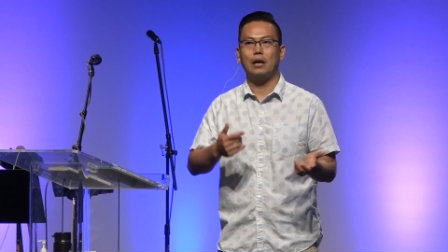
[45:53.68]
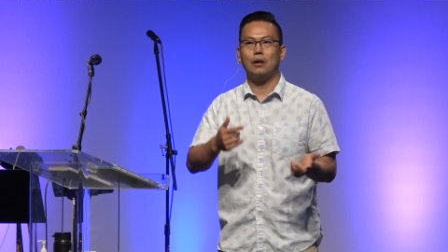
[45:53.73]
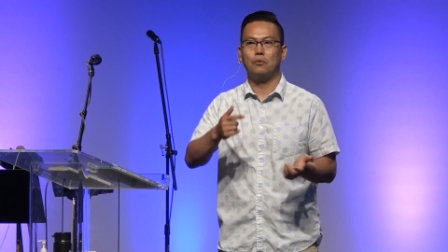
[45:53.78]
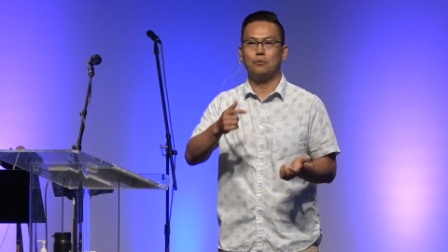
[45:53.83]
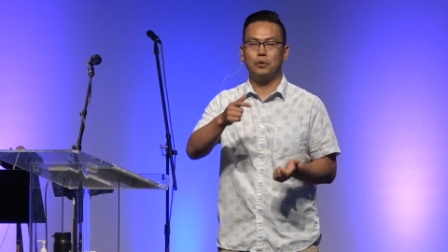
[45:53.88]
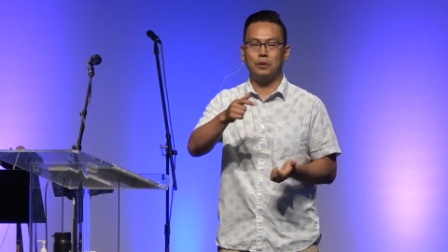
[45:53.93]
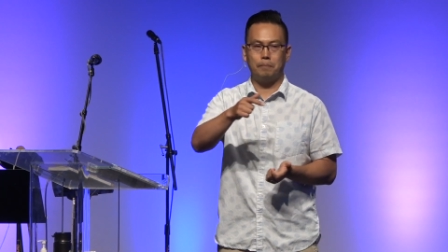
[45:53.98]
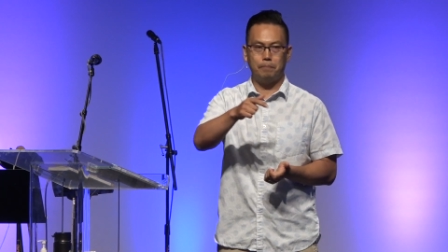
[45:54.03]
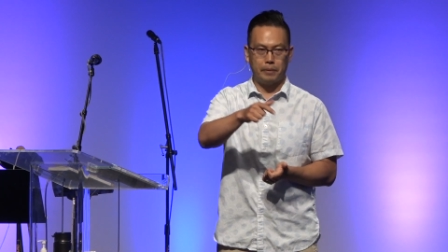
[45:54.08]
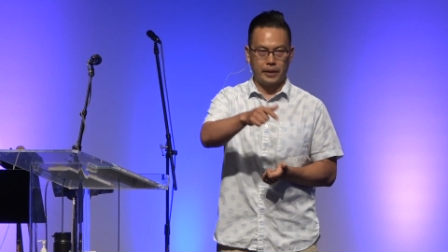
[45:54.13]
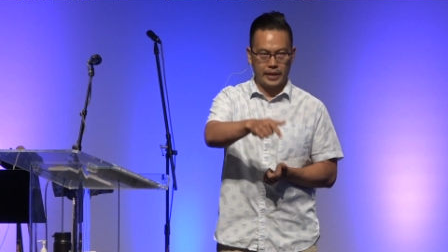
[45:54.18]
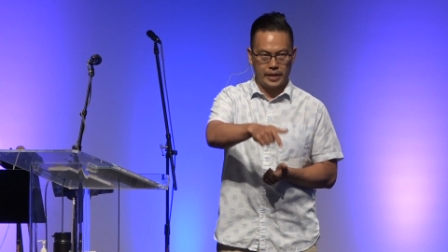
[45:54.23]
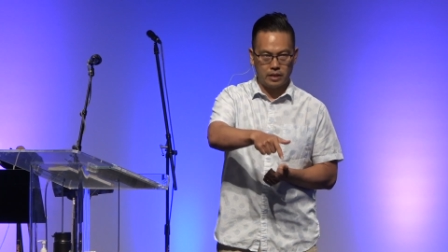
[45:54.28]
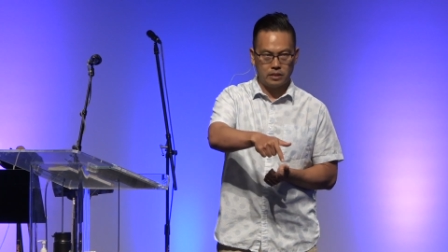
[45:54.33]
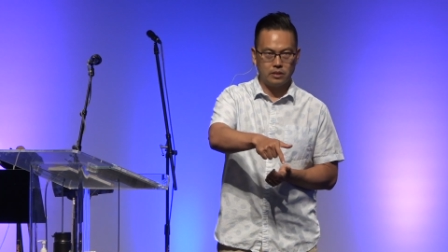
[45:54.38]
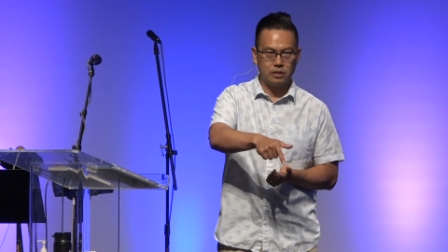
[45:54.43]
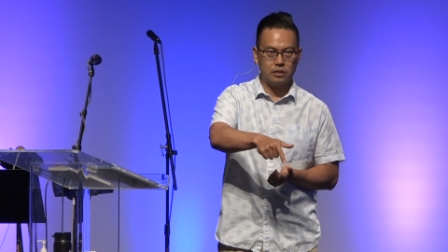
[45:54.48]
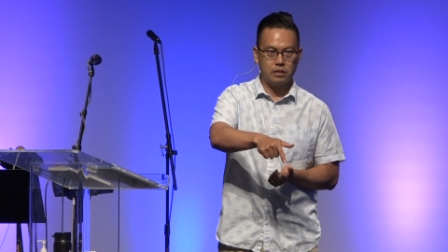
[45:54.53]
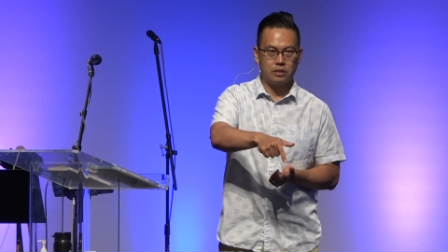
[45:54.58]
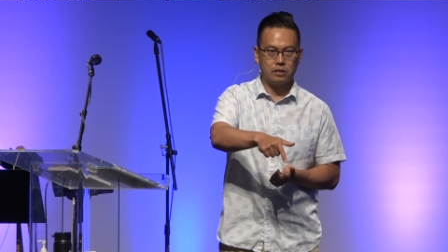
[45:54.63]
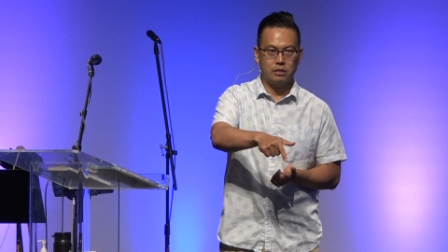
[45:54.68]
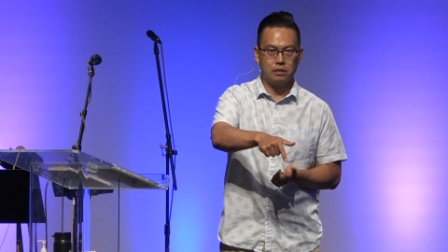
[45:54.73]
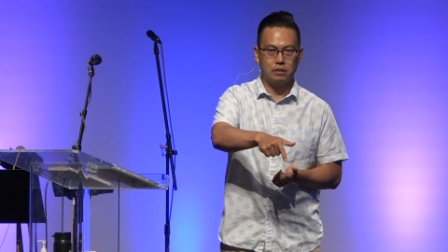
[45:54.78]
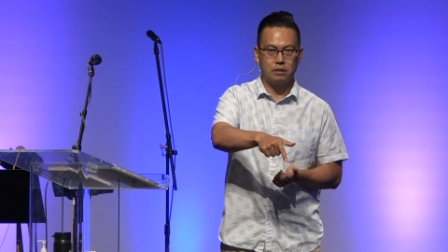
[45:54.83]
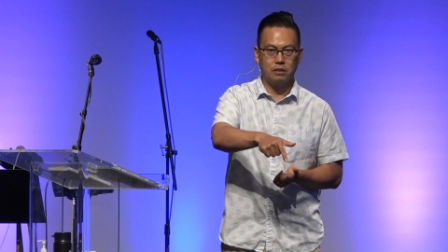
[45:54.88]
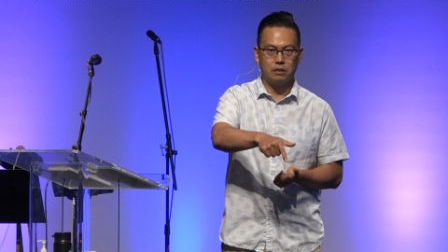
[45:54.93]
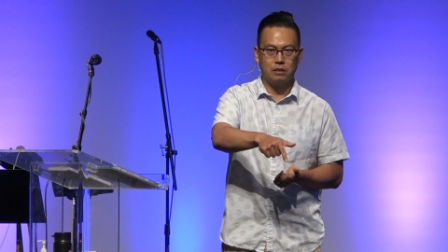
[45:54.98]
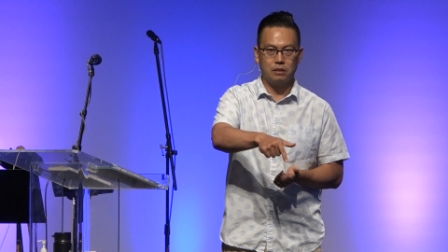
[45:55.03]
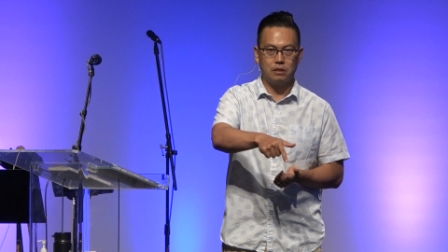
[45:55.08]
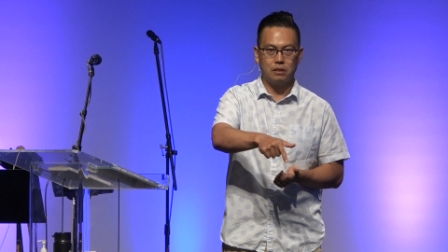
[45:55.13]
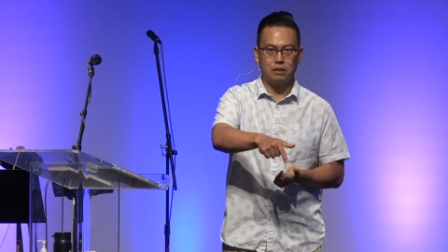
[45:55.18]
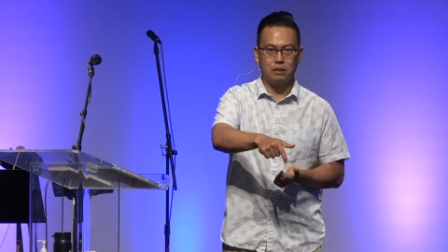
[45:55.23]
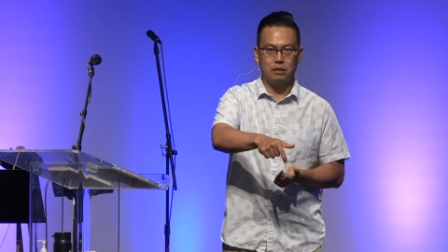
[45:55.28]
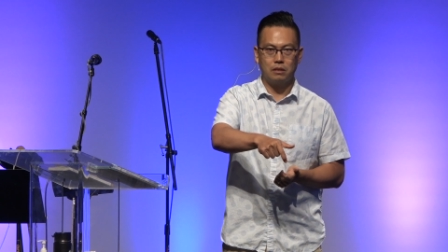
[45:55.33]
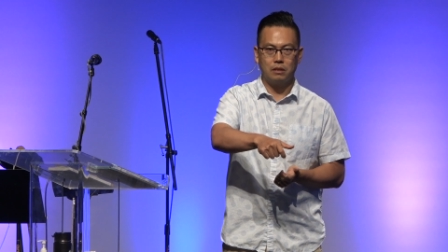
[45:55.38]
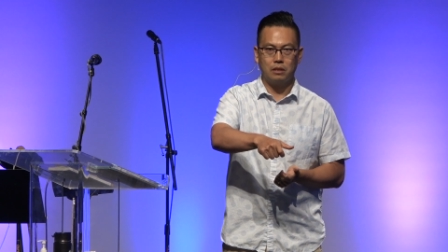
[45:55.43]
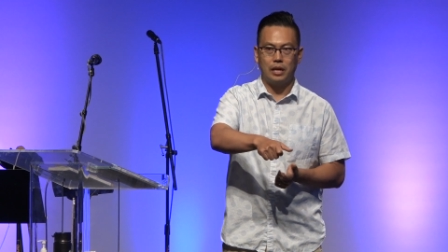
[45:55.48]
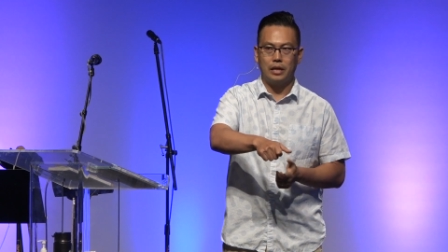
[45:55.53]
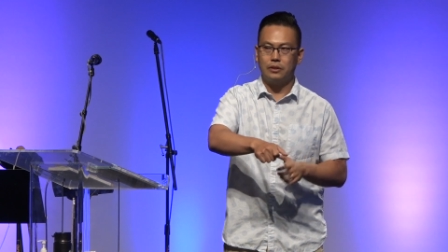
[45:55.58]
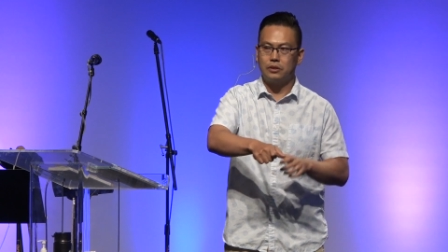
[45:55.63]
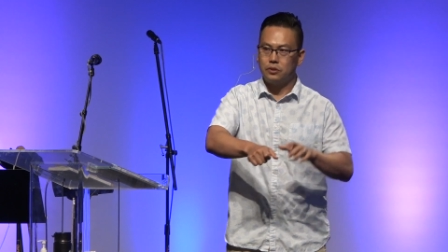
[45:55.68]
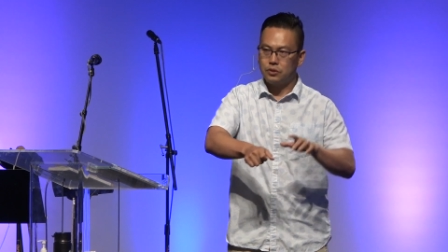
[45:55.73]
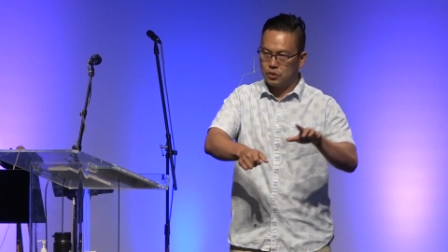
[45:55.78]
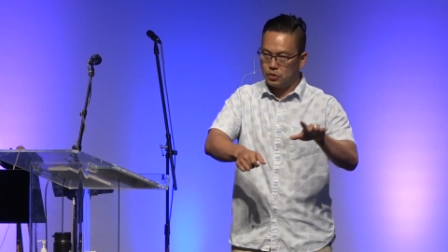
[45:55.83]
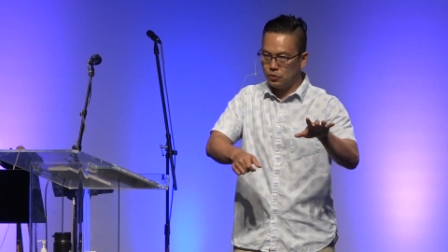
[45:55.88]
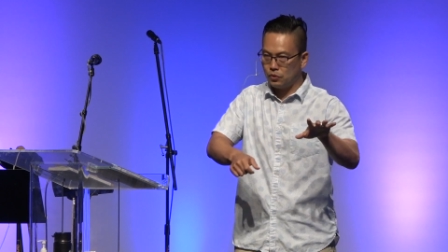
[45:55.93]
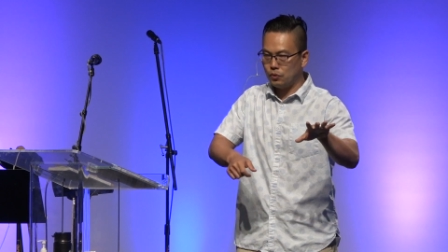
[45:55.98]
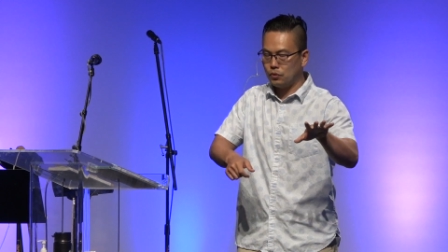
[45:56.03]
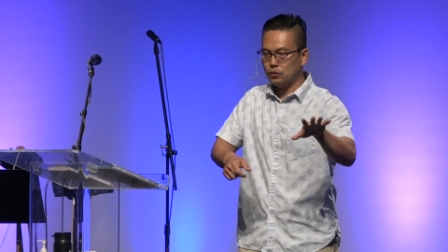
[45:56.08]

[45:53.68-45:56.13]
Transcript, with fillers: Repent and to do,